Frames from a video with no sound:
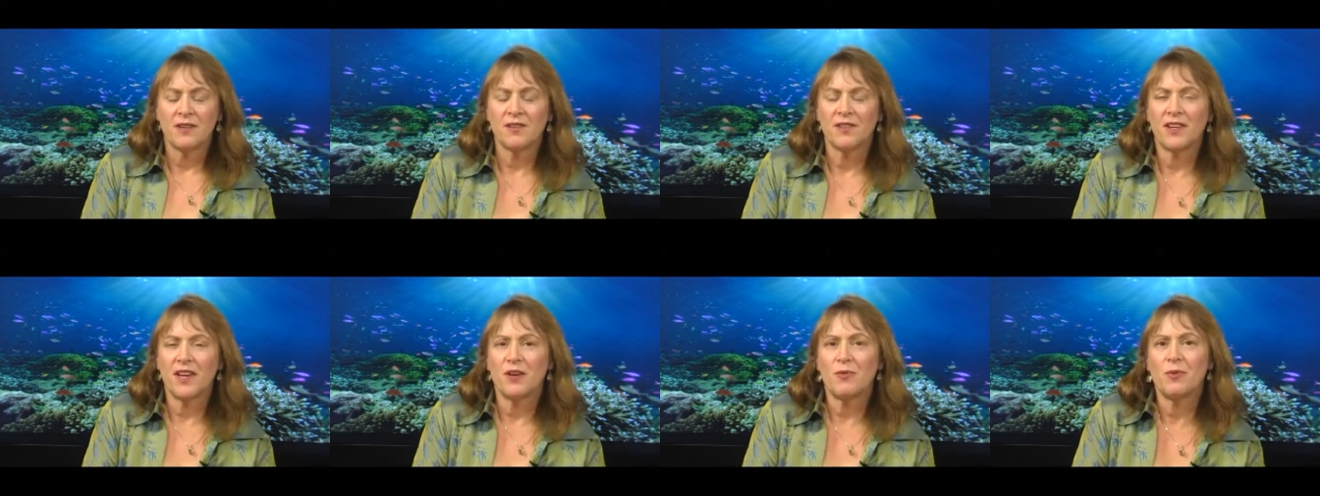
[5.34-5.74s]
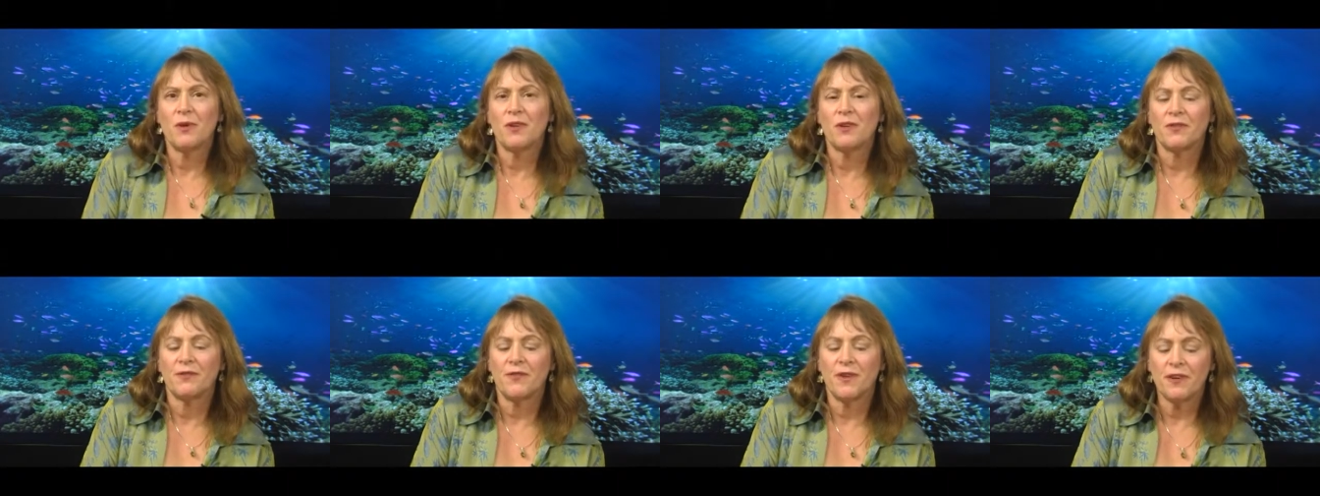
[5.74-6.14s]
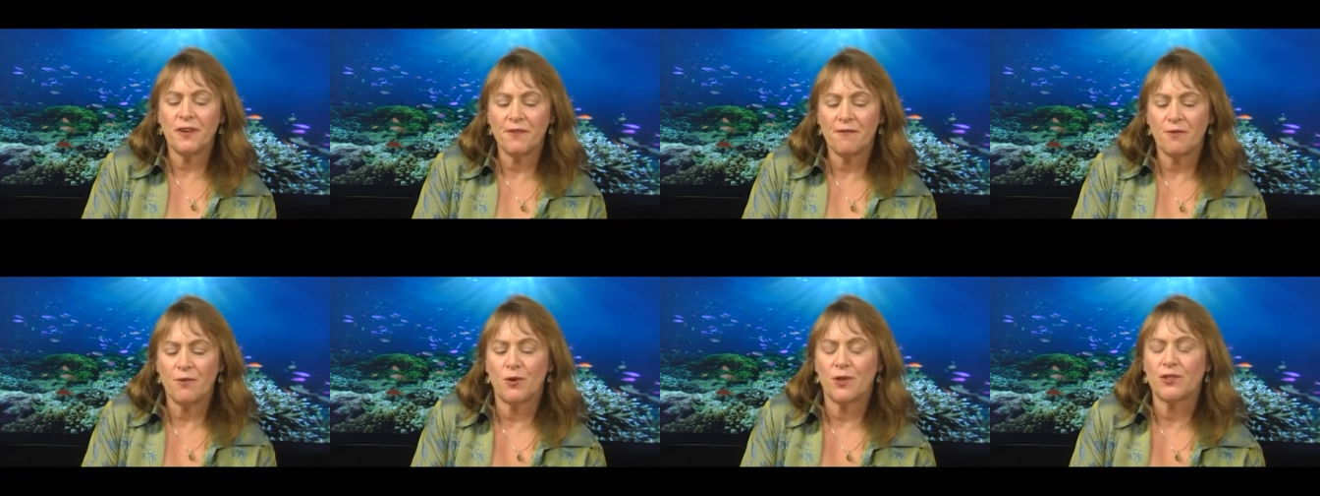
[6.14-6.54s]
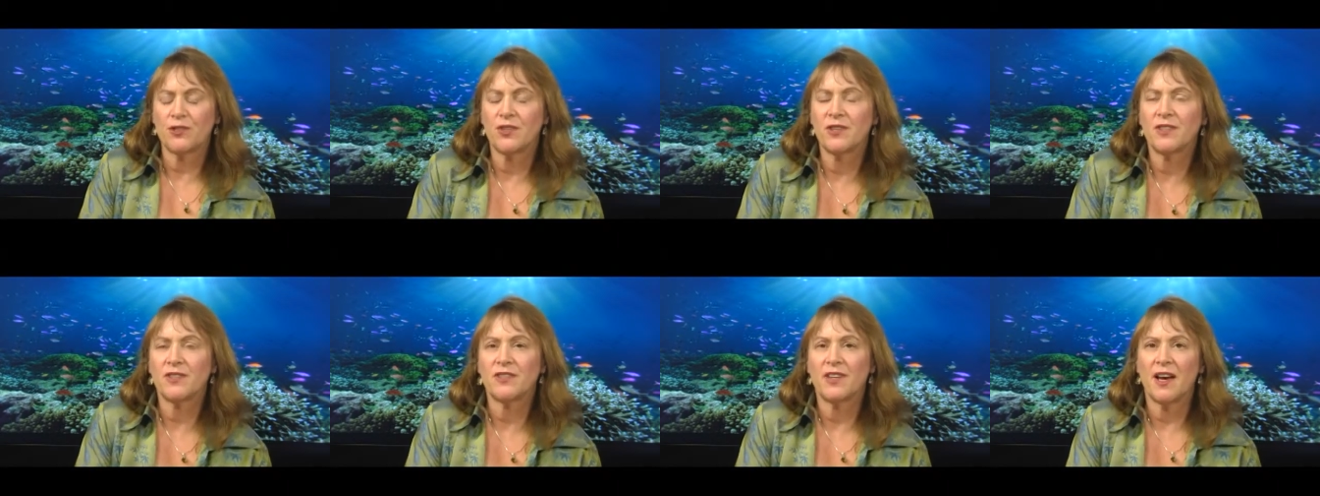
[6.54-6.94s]
Today we are very
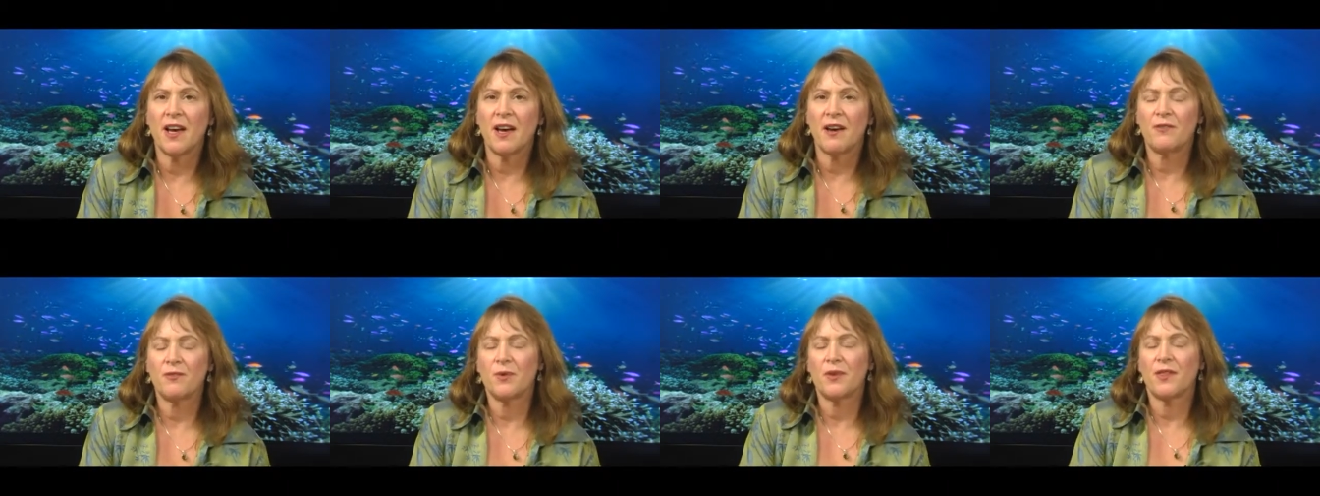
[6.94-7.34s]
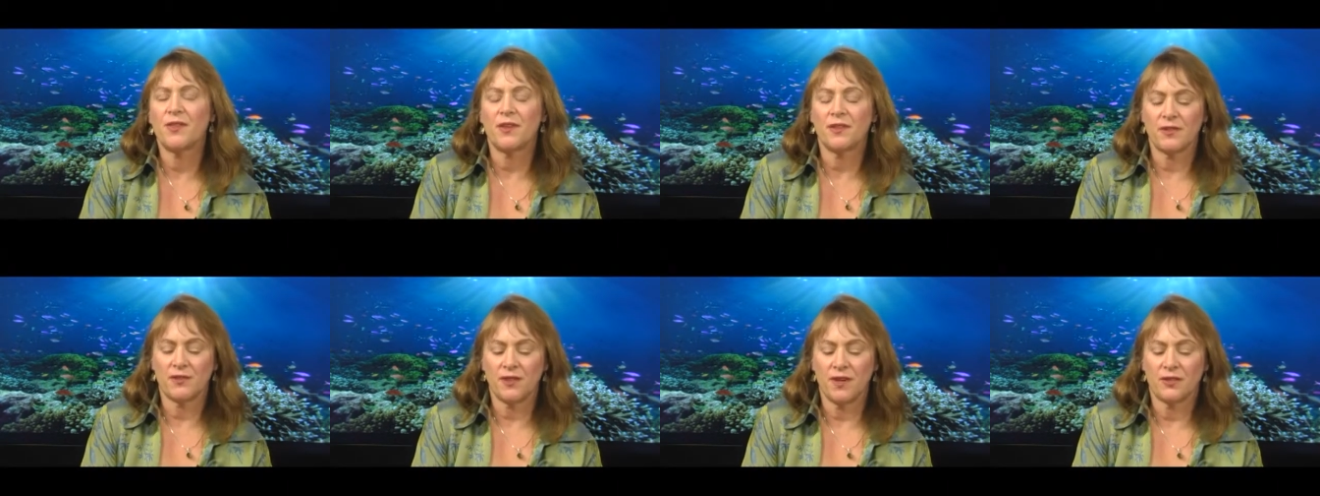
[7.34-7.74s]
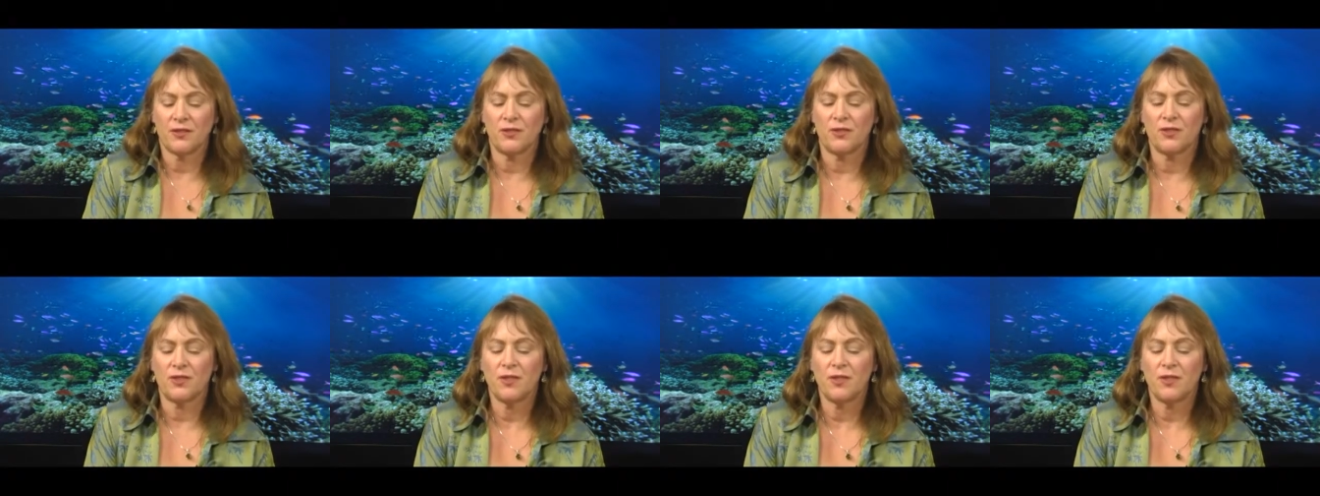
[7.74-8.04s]
fortunate to have with us Dr.